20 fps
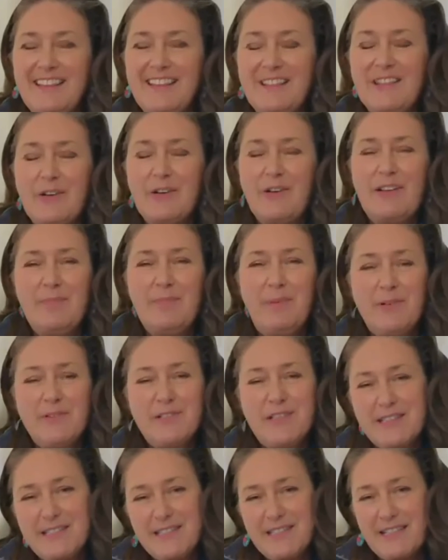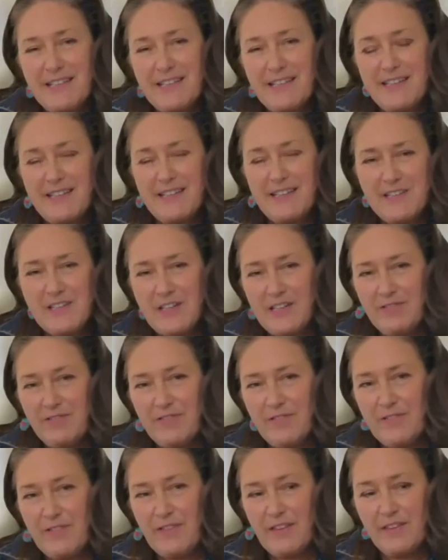The Grieve Project is an initiative
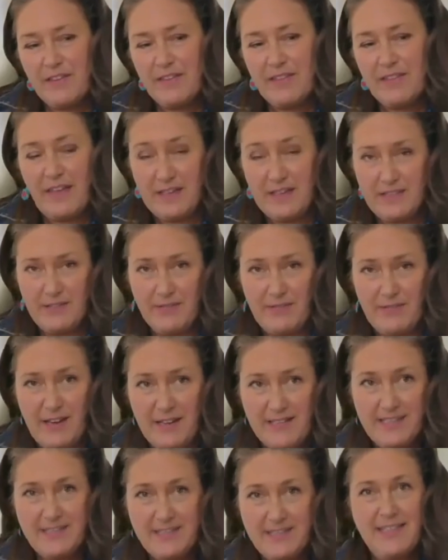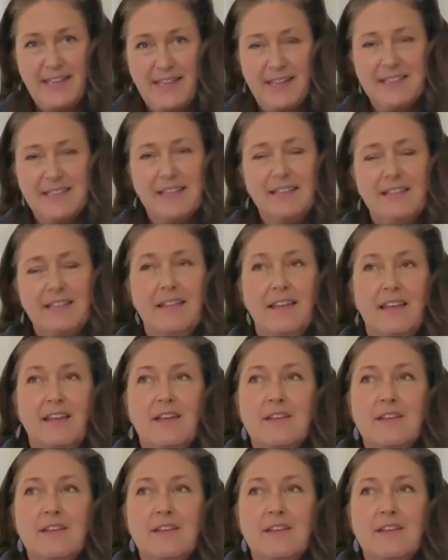of the Hunter Writers Centre.